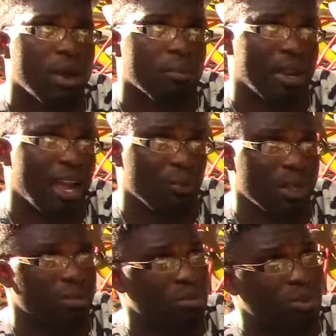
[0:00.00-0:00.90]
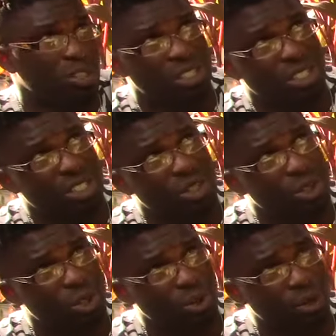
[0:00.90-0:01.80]
but I will just to
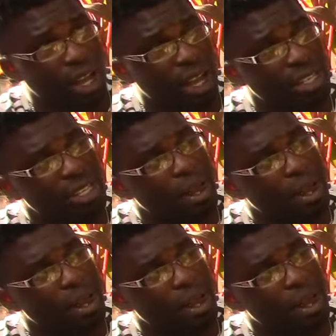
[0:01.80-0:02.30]
show you guys